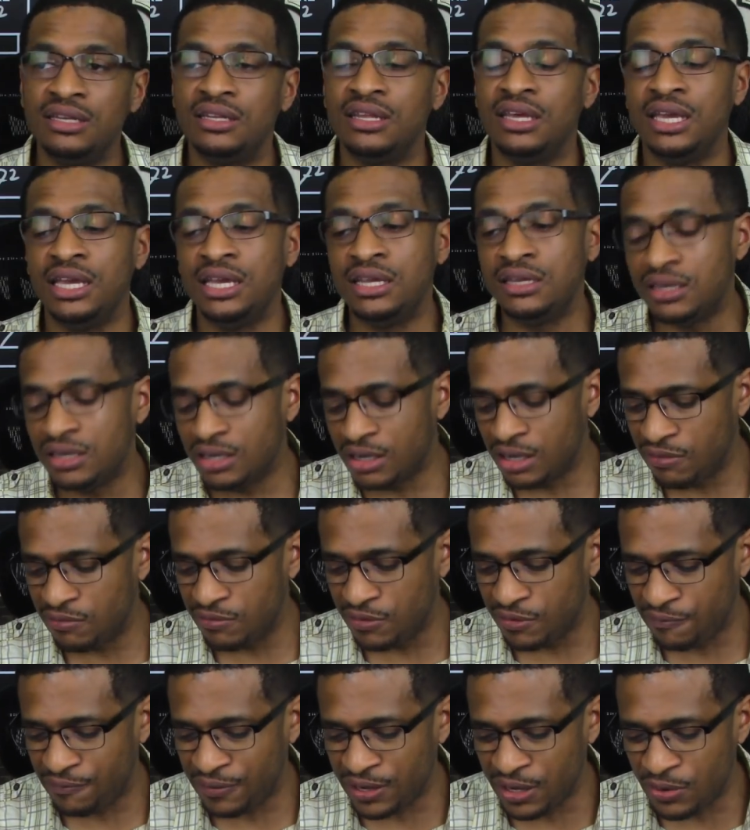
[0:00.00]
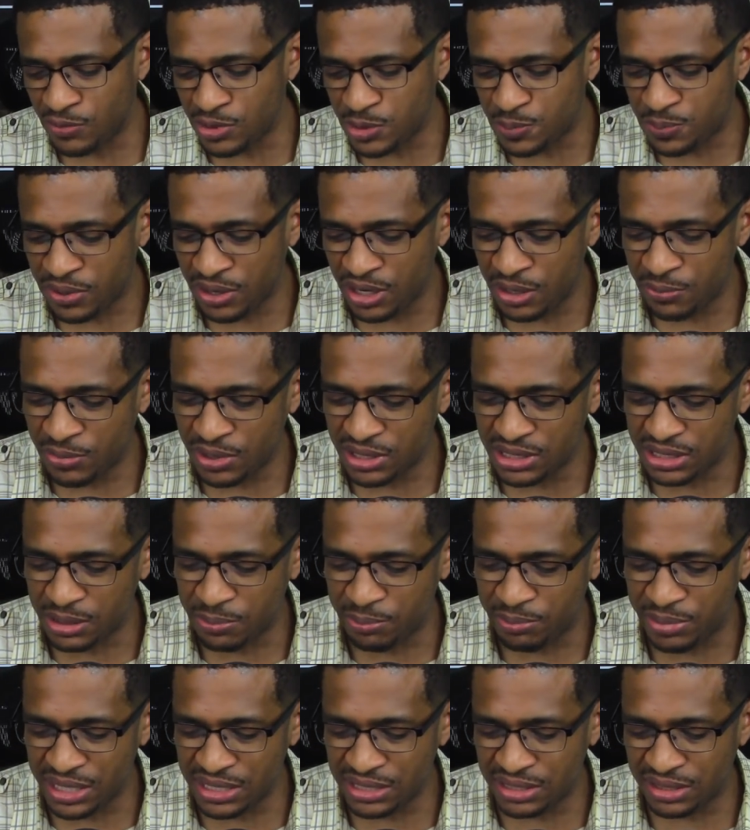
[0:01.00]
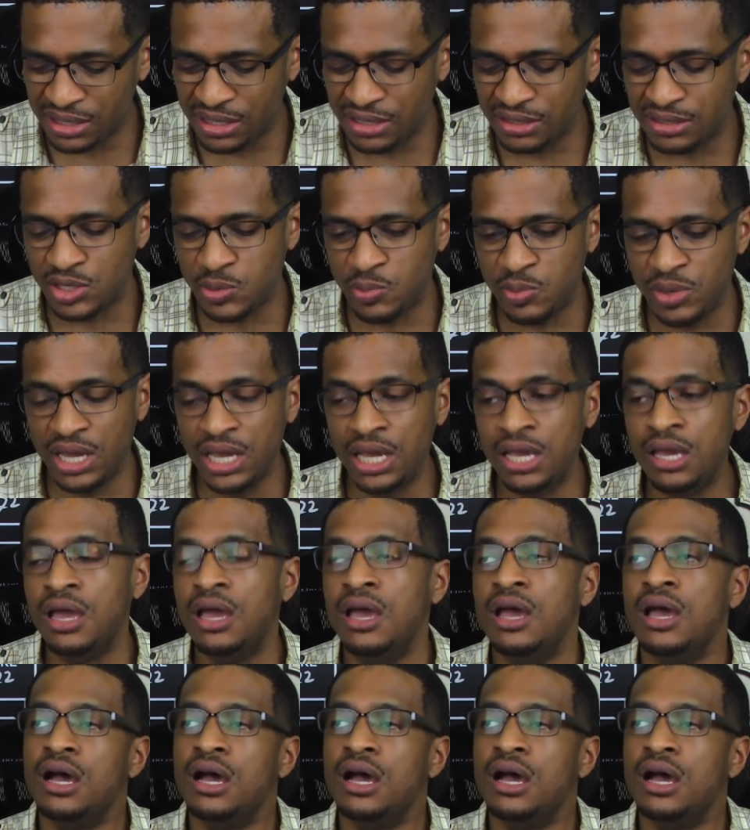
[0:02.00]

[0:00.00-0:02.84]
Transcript: The ending of the film was pretty much the best thing to me